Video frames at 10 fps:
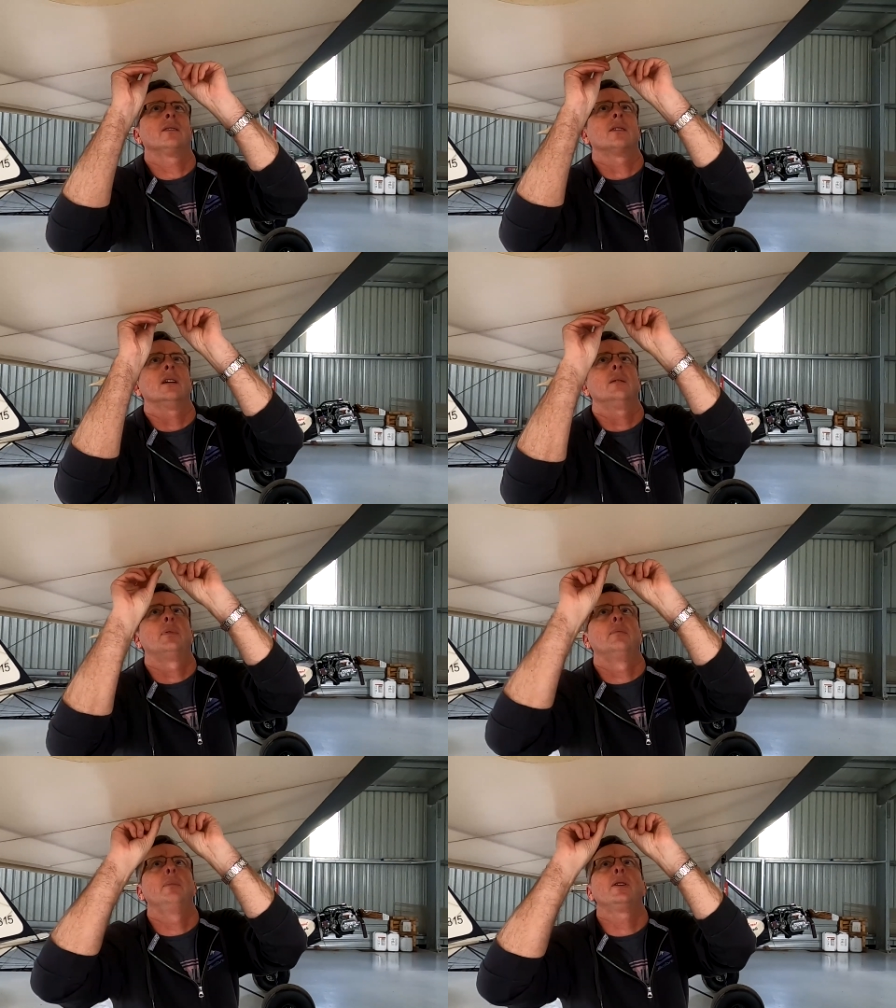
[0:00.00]
Just
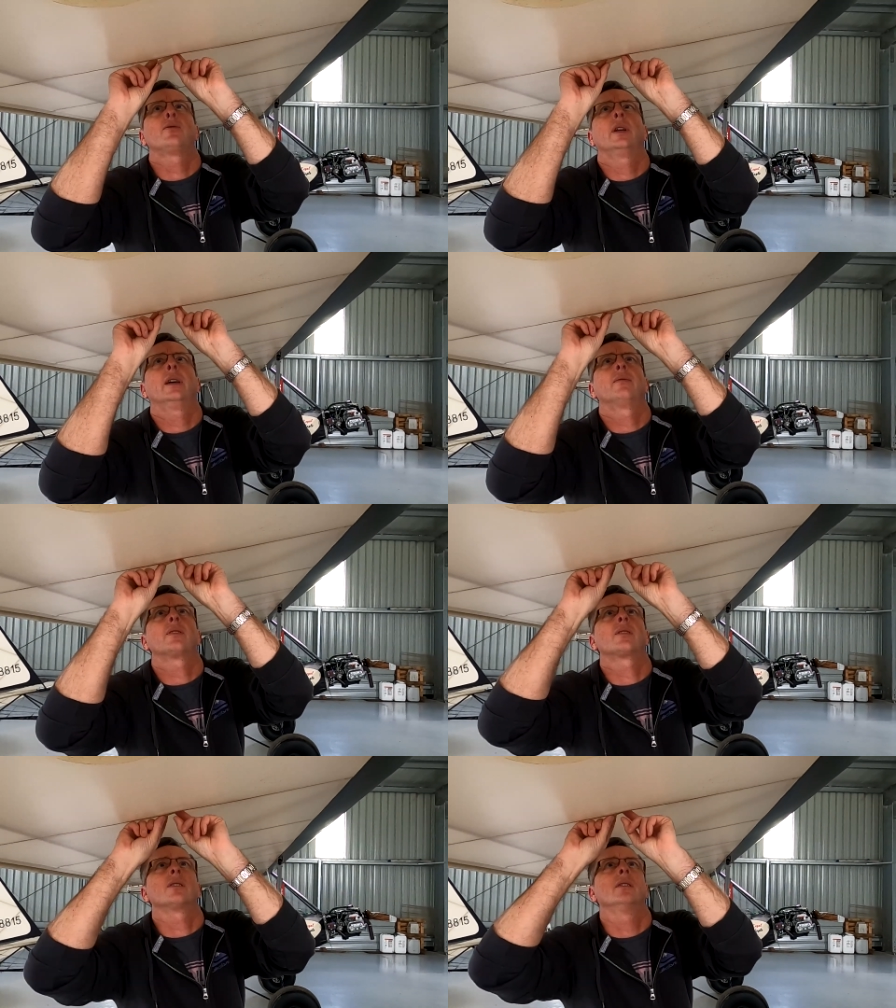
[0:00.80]
up, measure it out
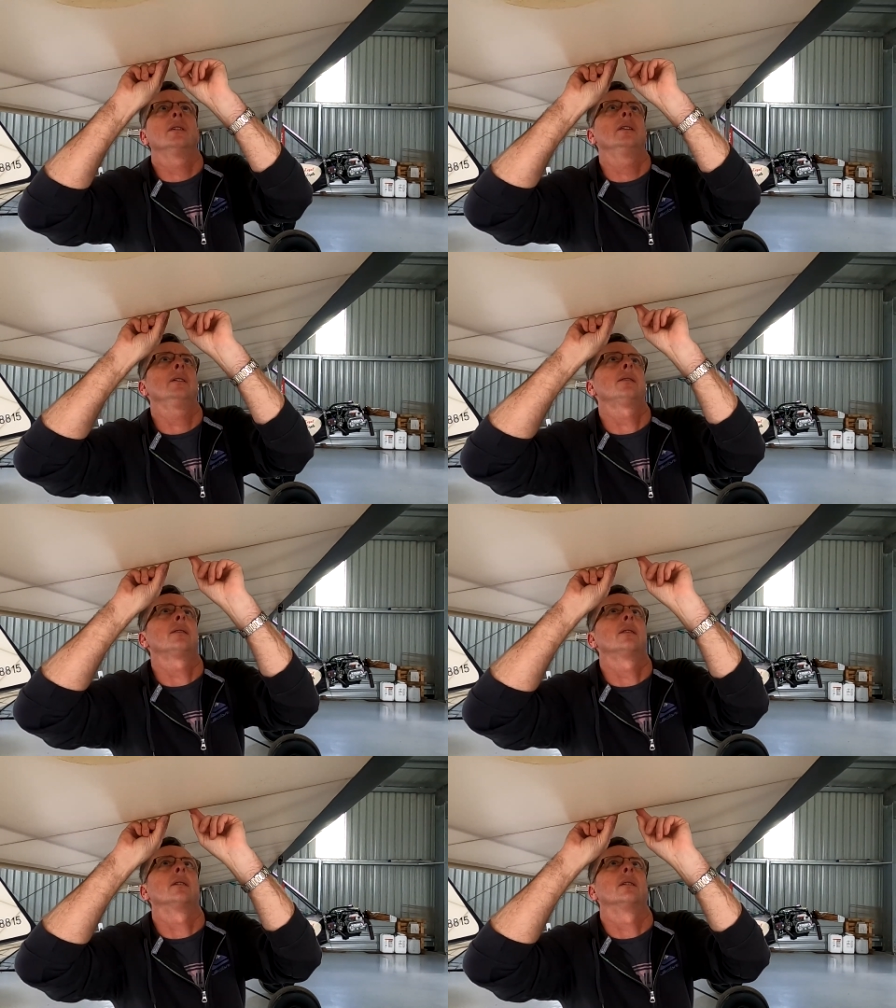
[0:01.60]
for
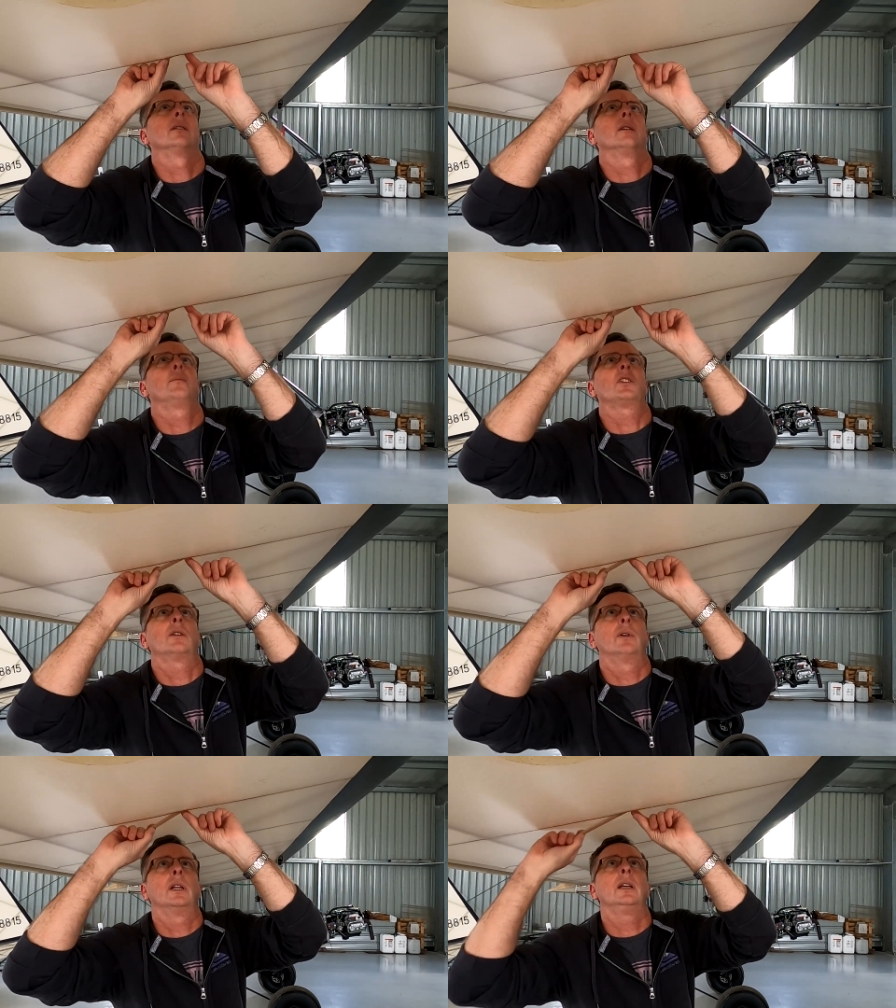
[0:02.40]
size. I'm just
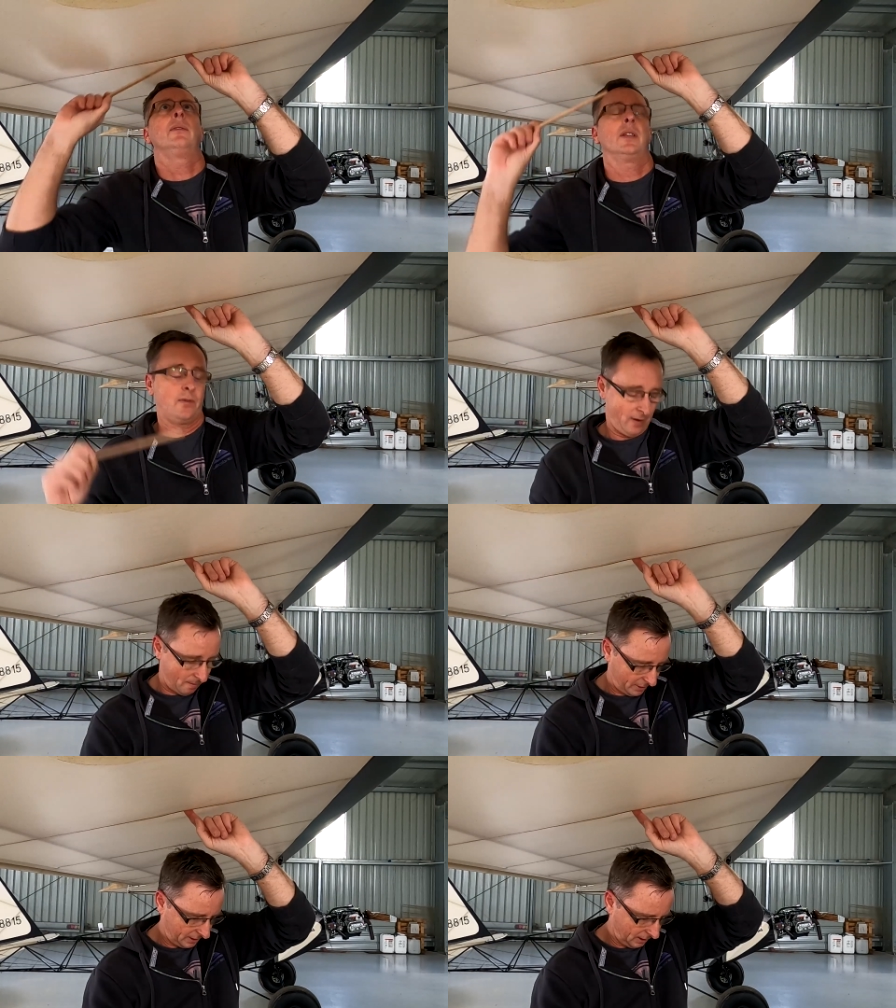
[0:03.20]
going to relieve this
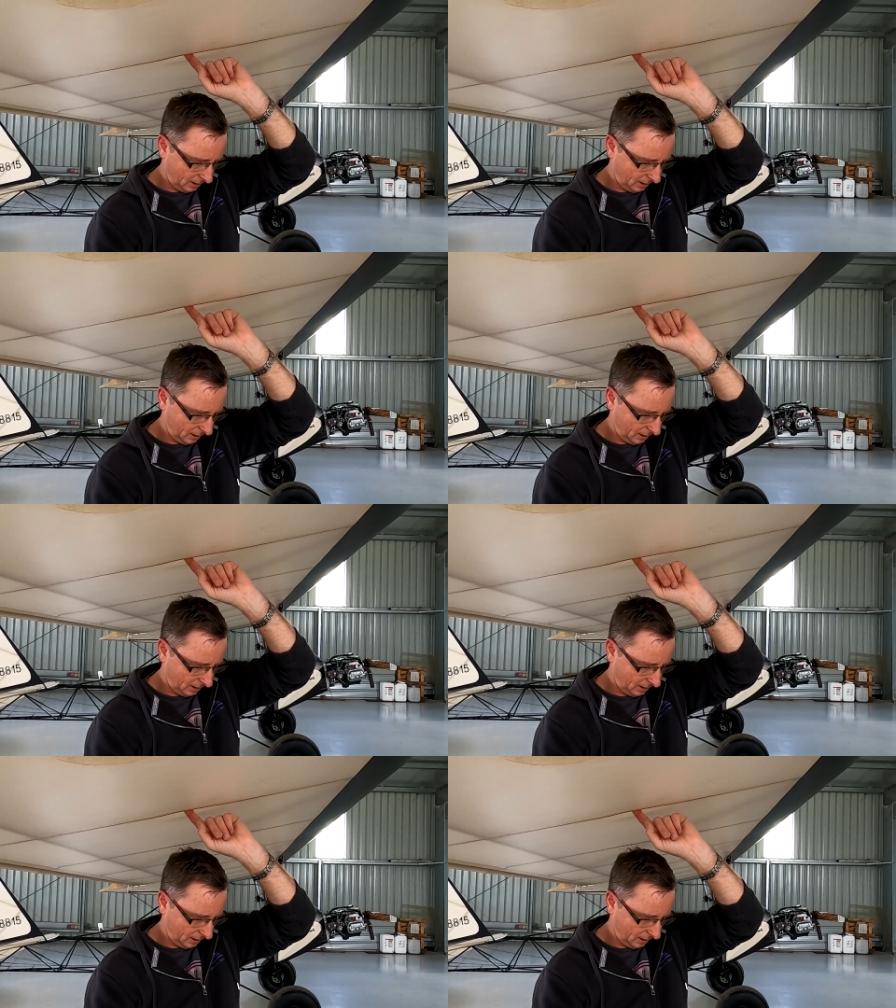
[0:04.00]
fabric a